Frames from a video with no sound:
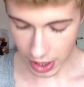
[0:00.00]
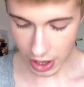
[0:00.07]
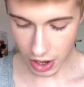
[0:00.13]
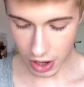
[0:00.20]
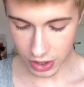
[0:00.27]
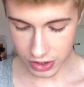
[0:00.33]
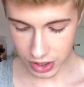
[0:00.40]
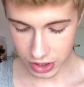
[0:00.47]

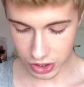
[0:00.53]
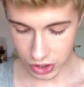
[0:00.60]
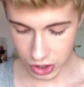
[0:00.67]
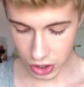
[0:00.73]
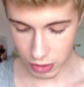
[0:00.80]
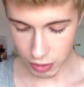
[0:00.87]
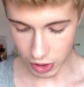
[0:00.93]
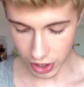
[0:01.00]
last
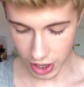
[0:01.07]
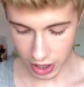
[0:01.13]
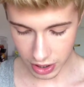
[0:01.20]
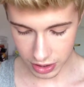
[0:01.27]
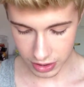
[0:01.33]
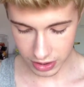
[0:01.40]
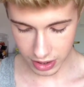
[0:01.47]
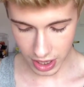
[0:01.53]
2
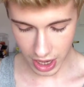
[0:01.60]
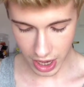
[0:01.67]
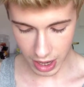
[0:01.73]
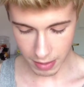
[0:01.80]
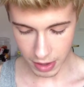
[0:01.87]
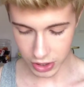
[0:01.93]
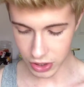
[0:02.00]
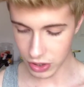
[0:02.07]
products.
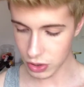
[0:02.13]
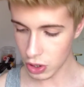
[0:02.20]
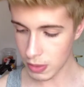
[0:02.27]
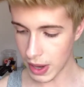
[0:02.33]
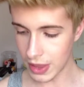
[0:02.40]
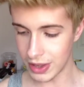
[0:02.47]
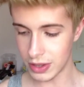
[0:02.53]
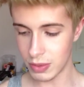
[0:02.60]
I should talk
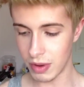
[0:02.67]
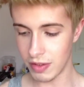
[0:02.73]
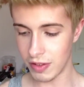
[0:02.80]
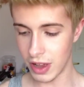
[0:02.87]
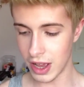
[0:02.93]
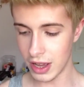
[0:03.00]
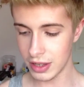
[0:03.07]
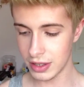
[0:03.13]
about this one
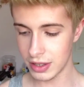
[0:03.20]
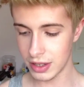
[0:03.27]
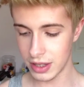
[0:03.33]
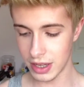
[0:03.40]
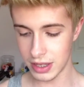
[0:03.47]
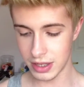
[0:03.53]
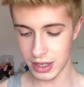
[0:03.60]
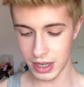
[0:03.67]
first.
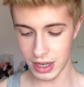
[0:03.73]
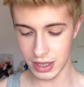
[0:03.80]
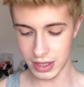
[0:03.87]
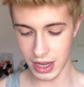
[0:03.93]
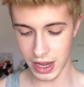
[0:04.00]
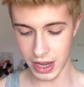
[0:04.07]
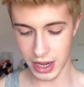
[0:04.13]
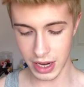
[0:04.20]
This is
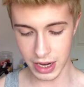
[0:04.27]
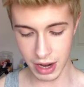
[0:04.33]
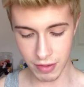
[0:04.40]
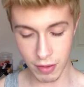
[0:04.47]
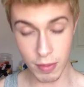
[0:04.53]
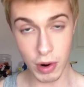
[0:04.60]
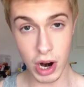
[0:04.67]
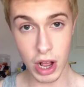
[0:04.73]

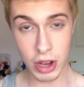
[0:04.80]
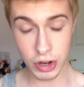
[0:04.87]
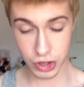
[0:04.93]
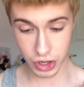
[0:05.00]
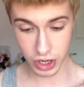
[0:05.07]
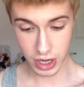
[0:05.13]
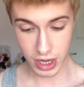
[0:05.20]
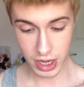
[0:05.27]
another
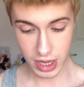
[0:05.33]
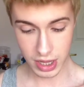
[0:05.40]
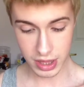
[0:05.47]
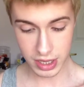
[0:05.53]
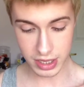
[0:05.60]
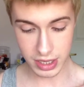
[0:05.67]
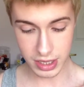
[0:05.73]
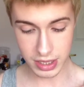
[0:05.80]
brush.
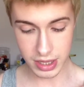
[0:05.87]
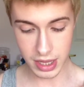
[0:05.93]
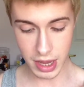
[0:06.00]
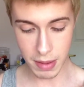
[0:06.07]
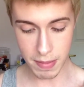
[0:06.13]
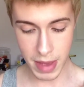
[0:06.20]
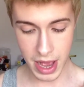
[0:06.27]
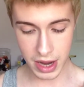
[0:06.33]
This is
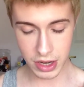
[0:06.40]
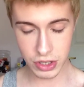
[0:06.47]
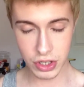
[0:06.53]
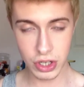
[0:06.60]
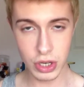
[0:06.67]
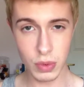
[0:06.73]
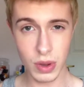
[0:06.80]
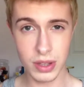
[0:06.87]
the MAC
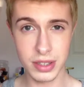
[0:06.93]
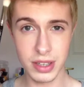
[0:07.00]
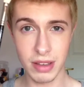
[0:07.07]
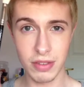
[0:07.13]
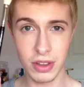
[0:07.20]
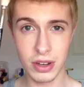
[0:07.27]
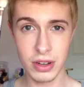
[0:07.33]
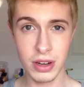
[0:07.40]

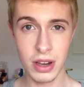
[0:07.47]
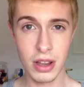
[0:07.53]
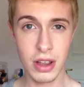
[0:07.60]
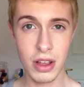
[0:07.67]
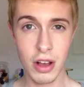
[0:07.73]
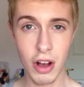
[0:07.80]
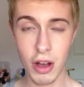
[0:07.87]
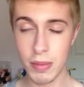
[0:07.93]
217.
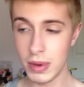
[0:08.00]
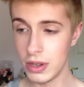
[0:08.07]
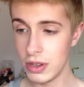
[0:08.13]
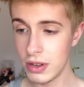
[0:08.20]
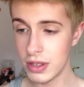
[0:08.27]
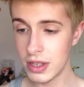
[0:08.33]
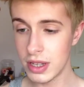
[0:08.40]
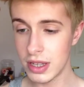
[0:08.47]
I've been
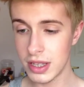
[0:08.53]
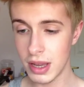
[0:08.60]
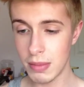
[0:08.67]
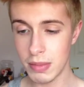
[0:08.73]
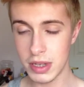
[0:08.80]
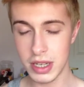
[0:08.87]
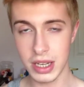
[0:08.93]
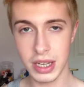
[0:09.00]
using this in
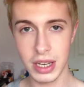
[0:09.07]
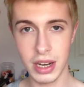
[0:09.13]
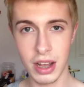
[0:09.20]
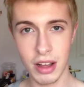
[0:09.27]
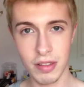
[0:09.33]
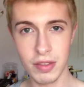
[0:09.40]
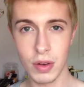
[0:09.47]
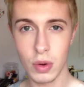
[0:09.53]

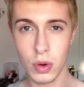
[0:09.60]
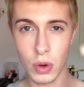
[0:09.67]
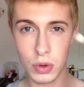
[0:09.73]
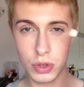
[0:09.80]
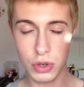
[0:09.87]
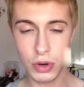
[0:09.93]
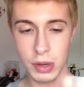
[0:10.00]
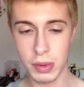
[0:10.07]
particular for
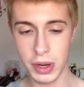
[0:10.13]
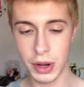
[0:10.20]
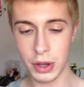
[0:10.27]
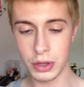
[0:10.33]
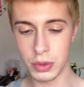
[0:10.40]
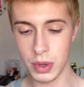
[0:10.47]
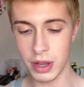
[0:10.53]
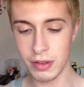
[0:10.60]
contouring my
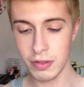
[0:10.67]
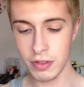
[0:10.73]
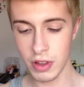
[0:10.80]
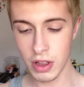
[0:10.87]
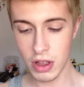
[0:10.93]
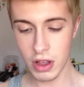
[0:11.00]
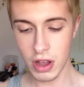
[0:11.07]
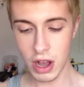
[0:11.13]
nose with.
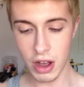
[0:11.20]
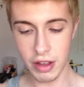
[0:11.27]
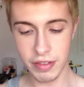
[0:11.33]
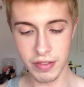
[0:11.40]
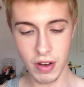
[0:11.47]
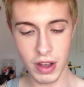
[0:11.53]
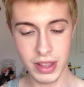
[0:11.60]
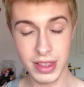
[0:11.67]
I
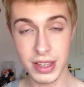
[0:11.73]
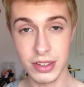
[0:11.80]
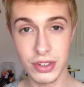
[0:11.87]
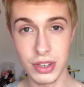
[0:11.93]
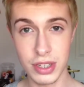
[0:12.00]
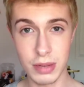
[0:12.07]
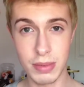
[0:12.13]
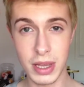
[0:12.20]
find this
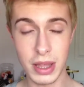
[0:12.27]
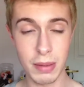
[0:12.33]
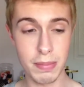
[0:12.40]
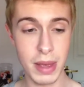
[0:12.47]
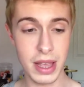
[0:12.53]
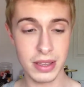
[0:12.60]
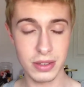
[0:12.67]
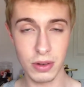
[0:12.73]
just to be the
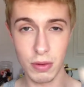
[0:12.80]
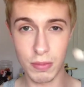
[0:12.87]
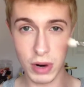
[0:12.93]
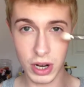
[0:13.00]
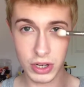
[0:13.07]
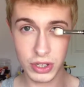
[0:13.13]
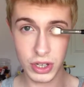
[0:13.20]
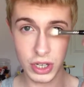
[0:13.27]
best sort of
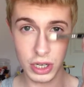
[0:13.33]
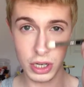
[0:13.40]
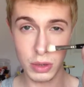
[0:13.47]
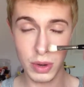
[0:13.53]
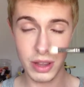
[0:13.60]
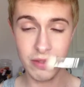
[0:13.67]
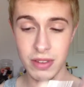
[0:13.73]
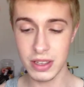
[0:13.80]
brush to do it
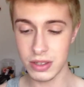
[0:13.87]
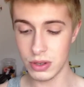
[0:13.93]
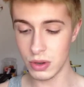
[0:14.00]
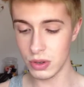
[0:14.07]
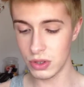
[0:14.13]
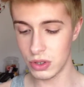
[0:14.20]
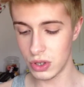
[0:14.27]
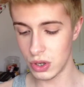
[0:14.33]
with. It's
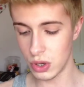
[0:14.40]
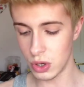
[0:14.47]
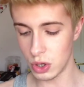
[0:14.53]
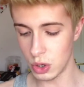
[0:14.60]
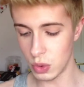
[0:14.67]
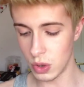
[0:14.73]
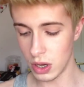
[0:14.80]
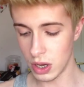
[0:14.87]
not
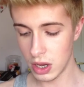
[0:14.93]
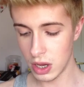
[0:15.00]
too